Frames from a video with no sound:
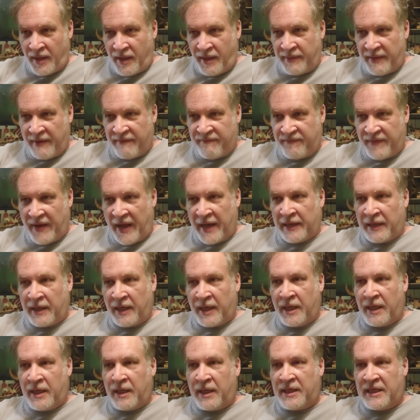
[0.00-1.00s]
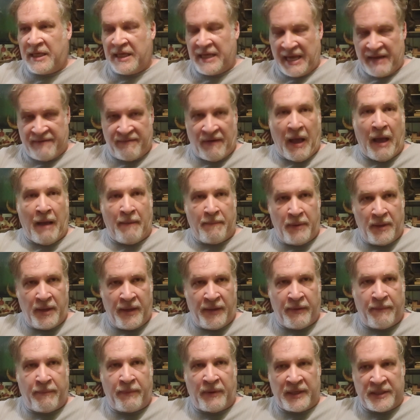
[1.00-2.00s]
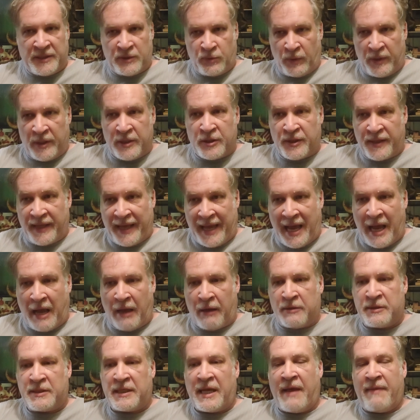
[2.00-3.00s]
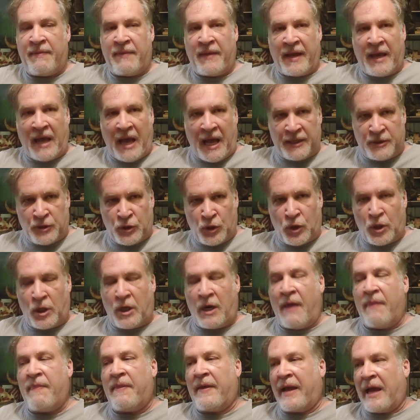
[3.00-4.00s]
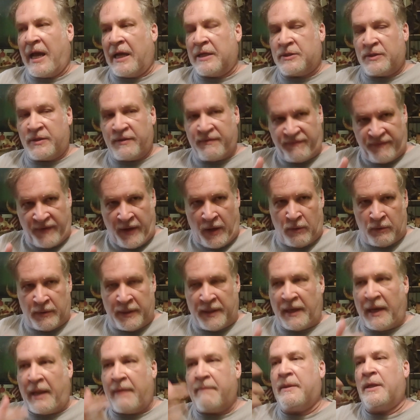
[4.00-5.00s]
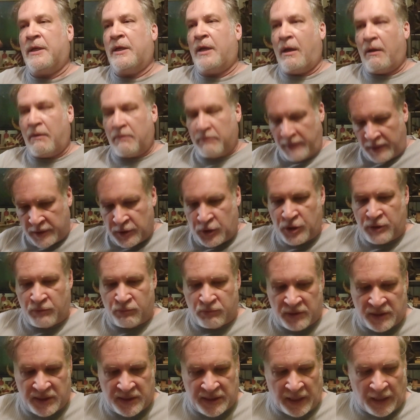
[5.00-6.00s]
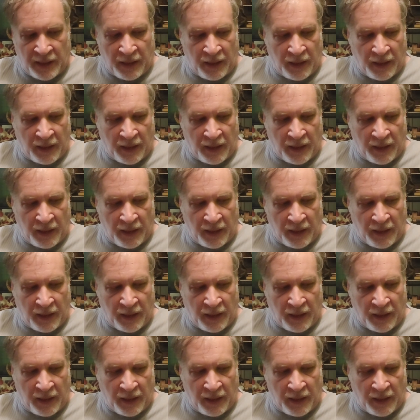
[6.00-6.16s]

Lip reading: he gave up, and the police went into the house, and they got to her, and they got to the phone, and they let me know that she was still